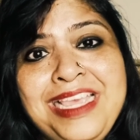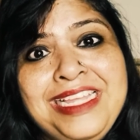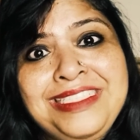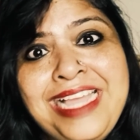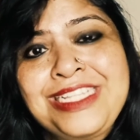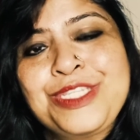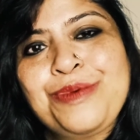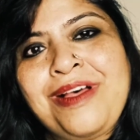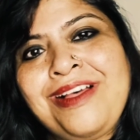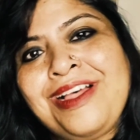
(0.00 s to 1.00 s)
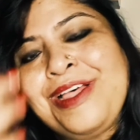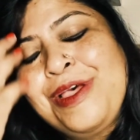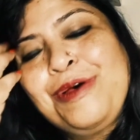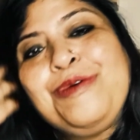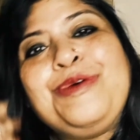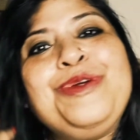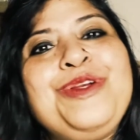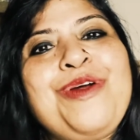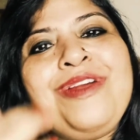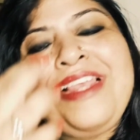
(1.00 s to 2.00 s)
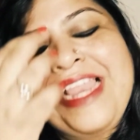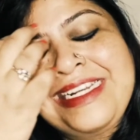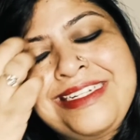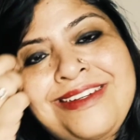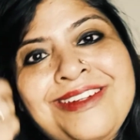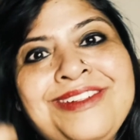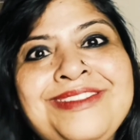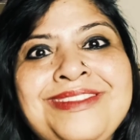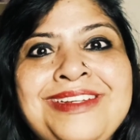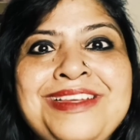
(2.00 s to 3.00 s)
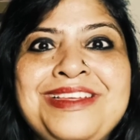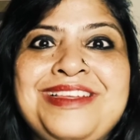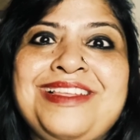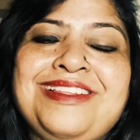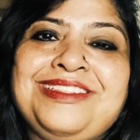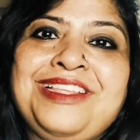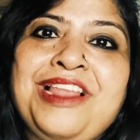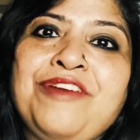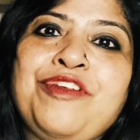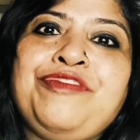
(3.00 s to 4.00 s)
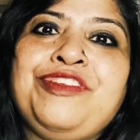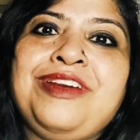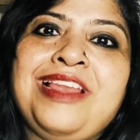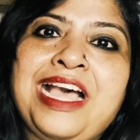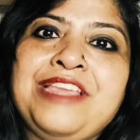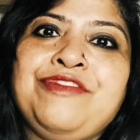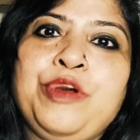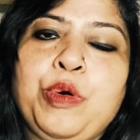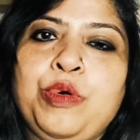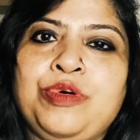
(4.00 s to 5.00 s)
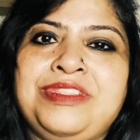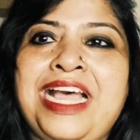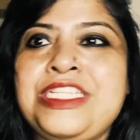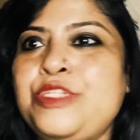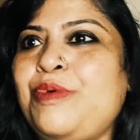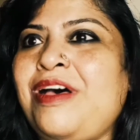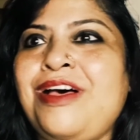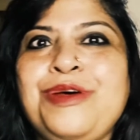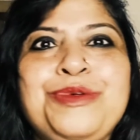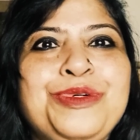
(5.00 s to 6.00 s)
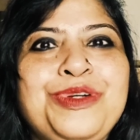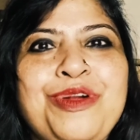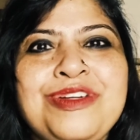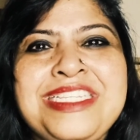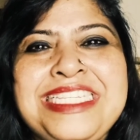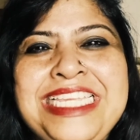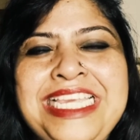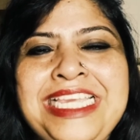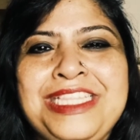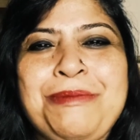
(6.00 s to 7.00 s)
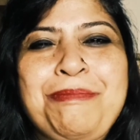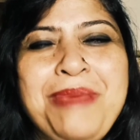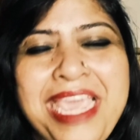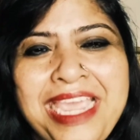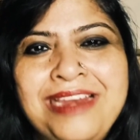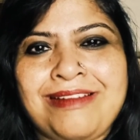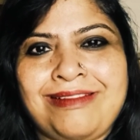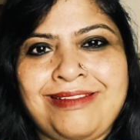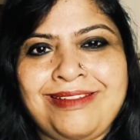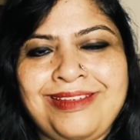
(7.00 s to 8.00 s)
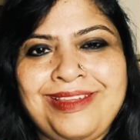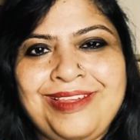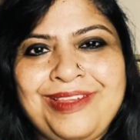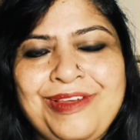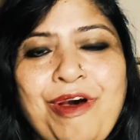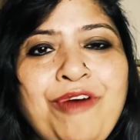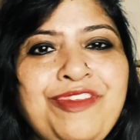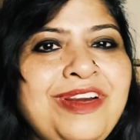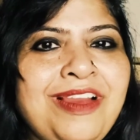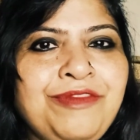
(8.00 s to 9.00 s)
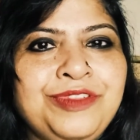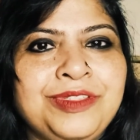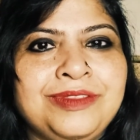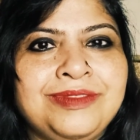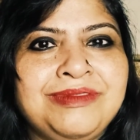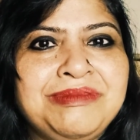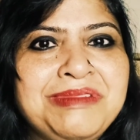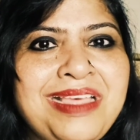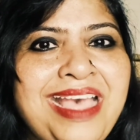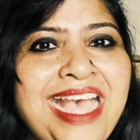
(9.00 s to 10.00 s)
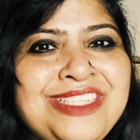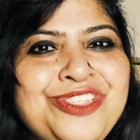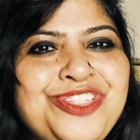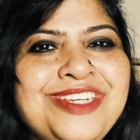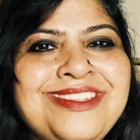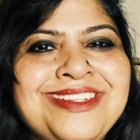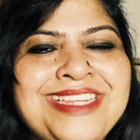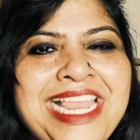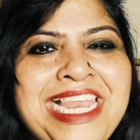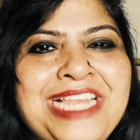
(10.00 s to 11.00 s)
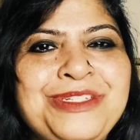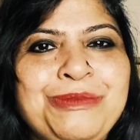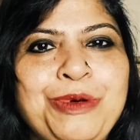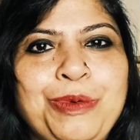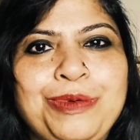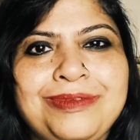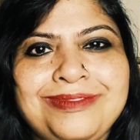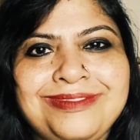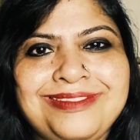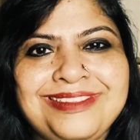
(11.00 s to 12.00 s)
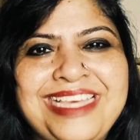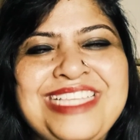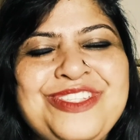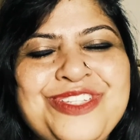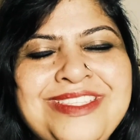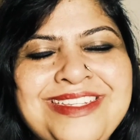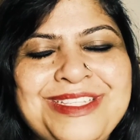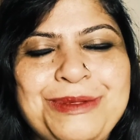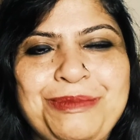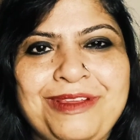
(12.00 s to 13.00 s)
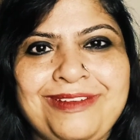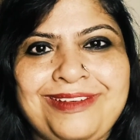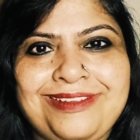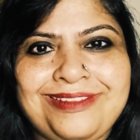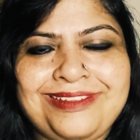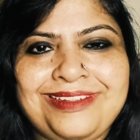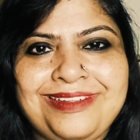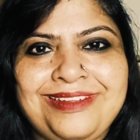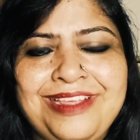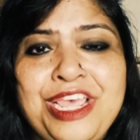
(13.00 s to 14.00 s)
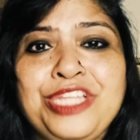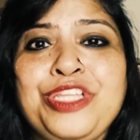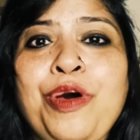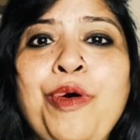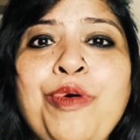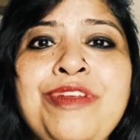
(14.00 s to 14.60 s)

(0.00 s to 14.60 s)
That Swaha who could not let the love of her life go, that Swaha who could not see the pain of her lover, has just let him go, has just disappeared. The whole